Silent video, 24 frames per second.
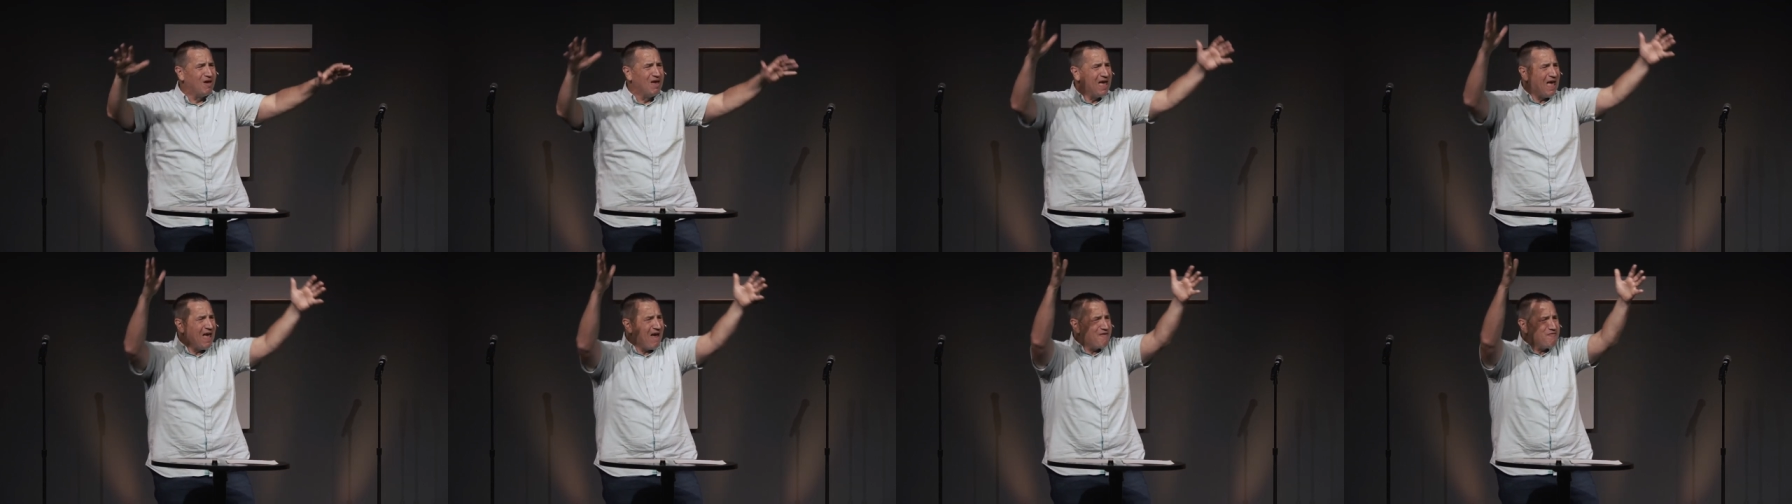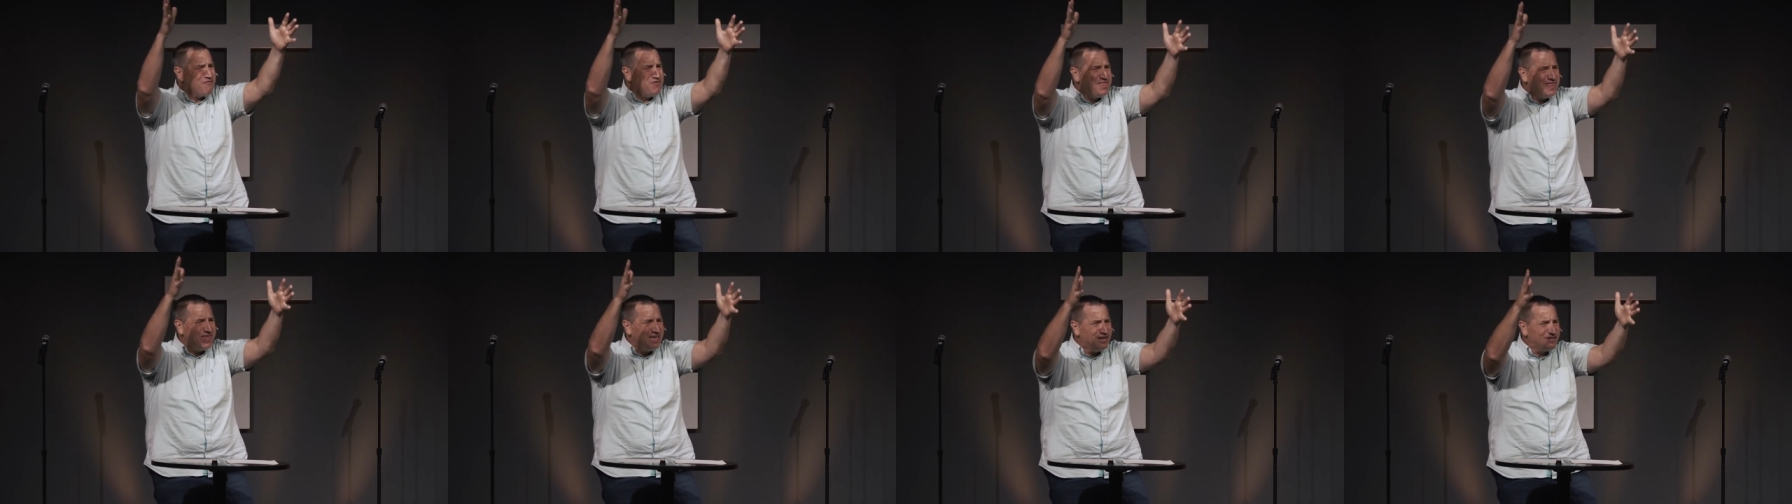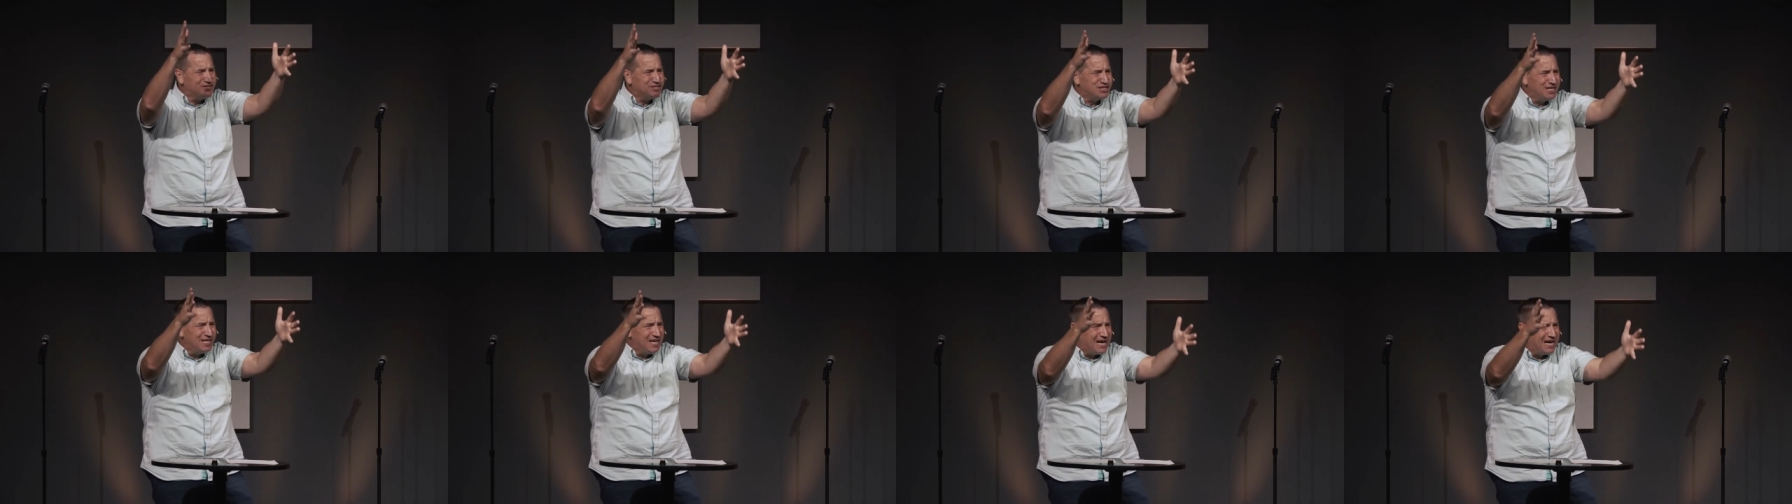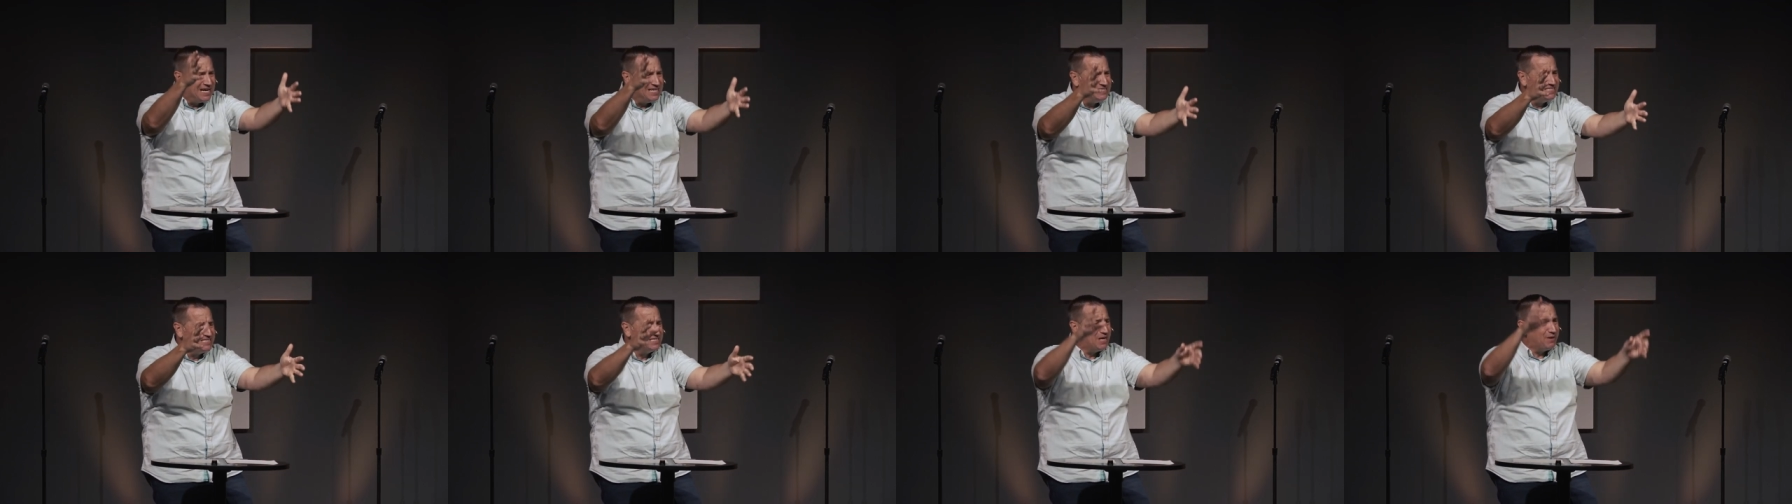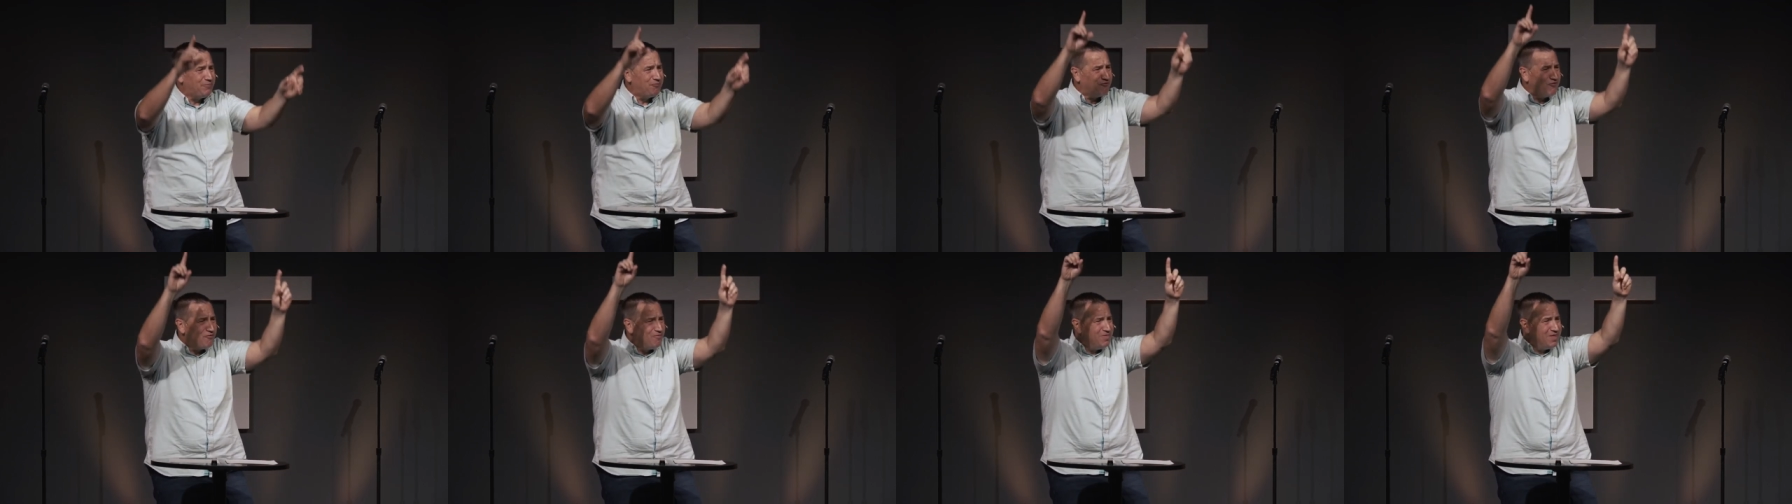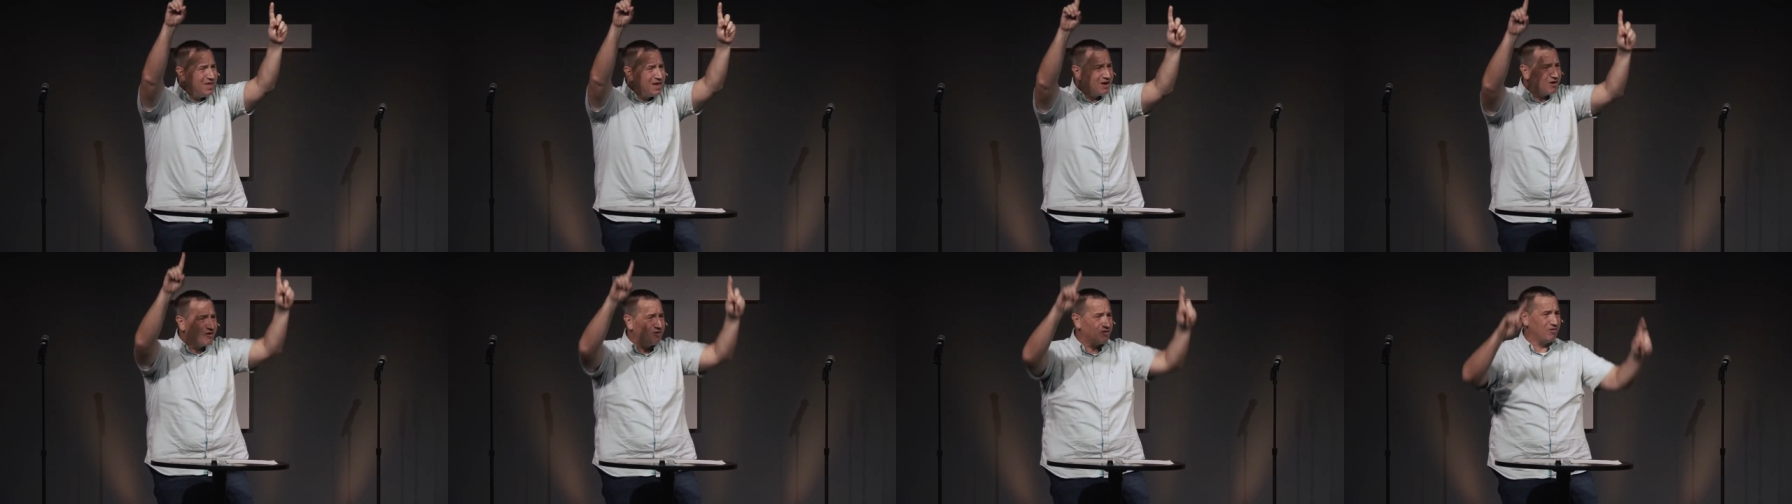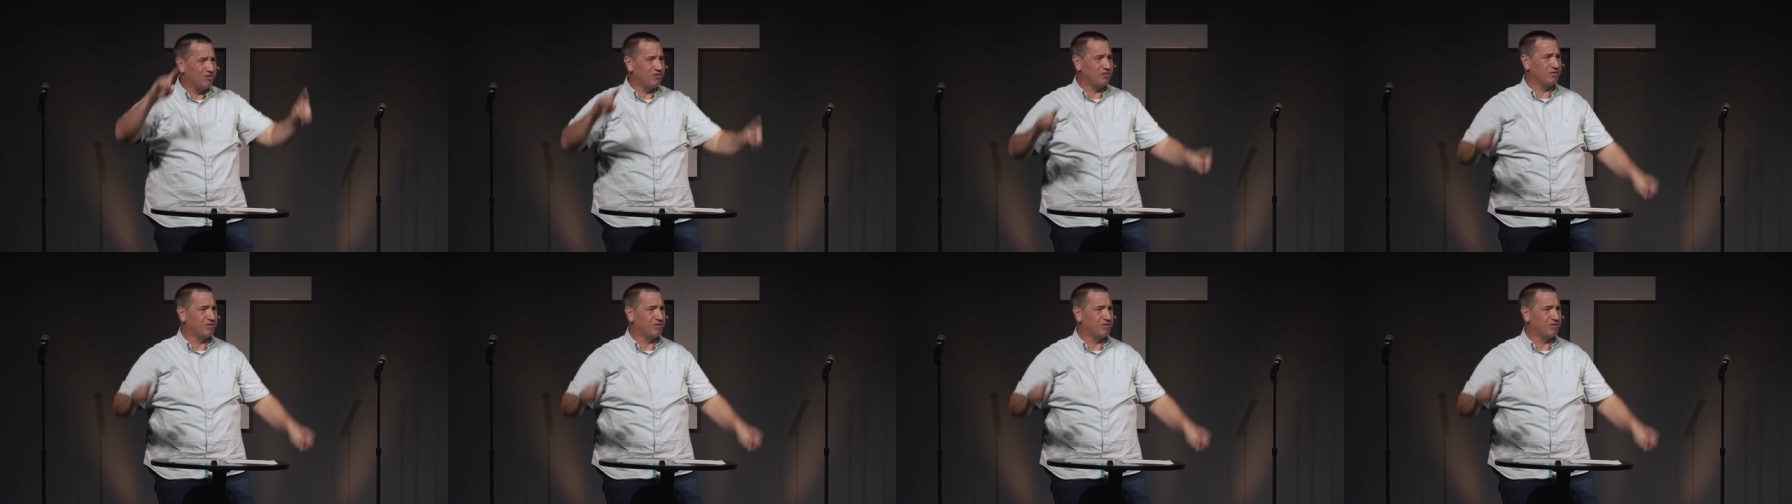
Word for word: Everything else lines up from there.